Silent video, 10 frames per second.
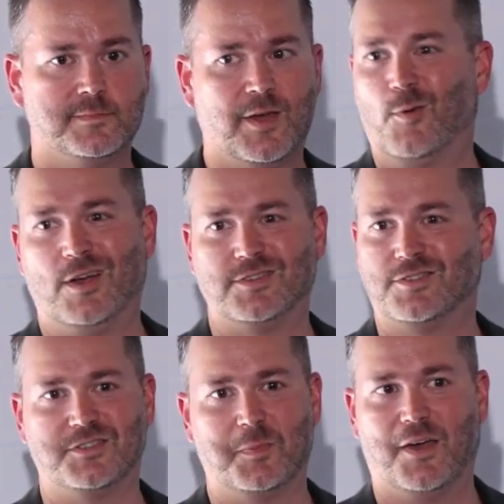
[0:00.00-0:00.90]
Otherwise,
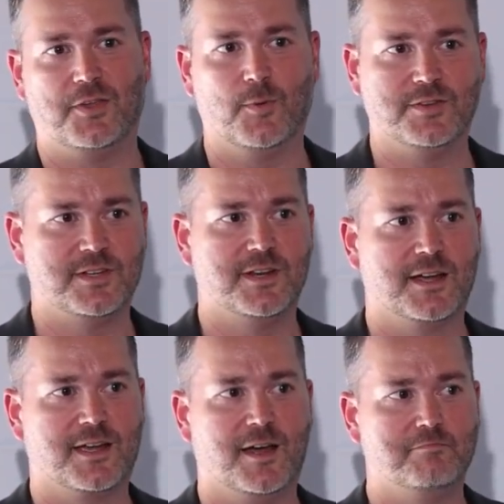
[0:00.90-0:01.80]
it's just
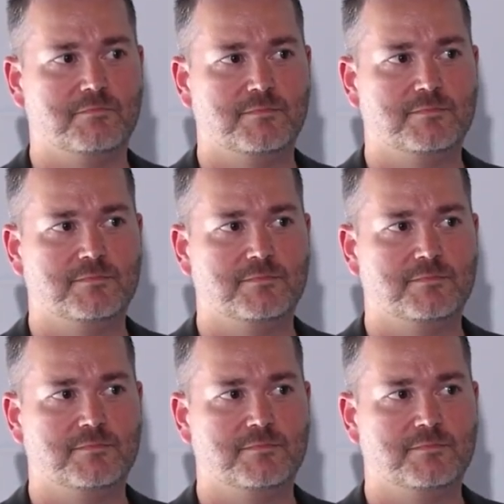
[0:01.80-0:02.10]
MatthewRenze.com.